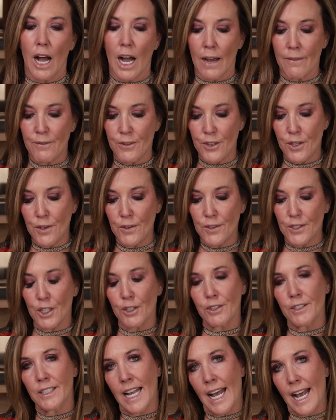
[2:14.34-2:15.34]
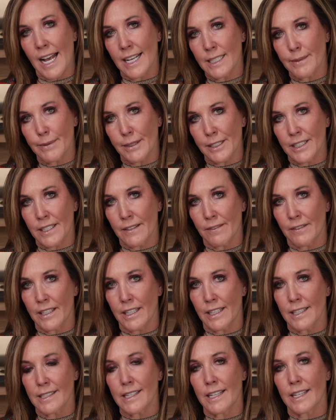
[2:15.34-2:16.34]
I've used certain aspects of
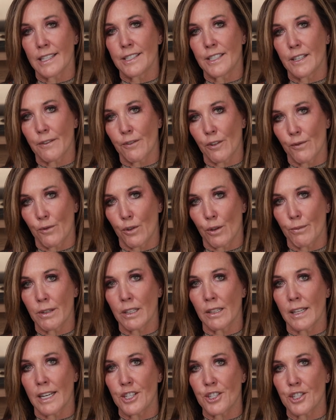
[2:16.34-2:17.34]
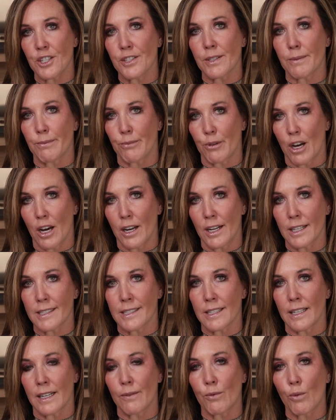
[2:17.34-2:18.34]
this in different formulations and
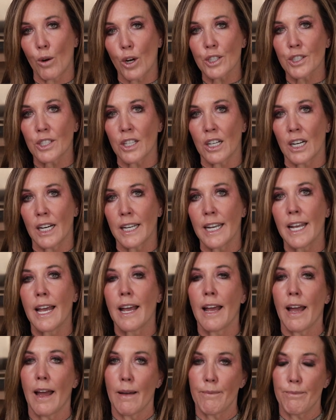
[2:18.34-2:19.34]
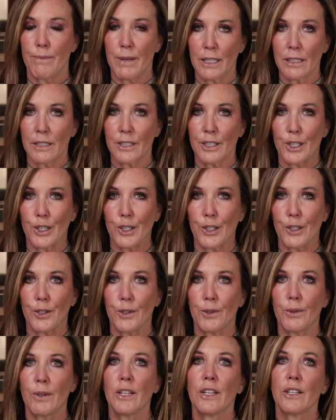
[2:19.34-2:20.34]
products that I've worked on at Bill &
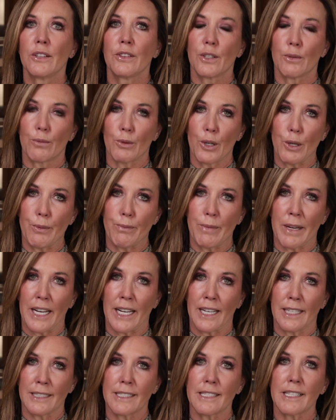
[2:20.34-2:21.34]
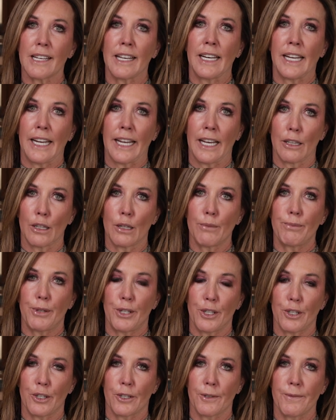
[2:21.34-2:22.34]
Coo, at the Root Brands, and Ella
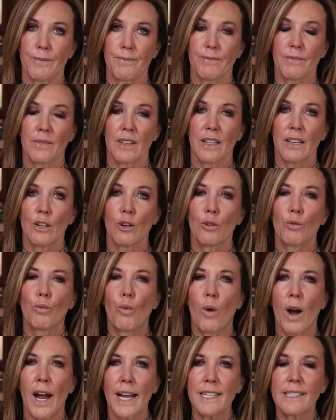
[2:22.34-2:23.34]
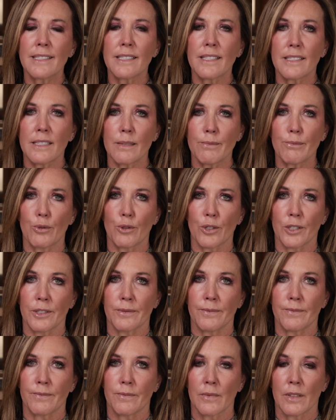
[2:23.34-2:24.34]
Pure. Why is this
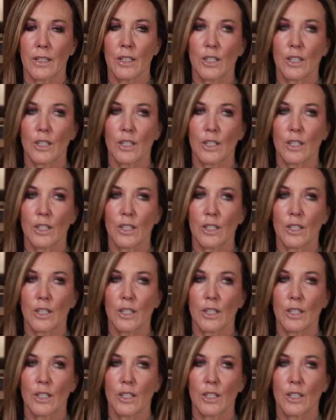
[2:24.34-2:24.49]
important?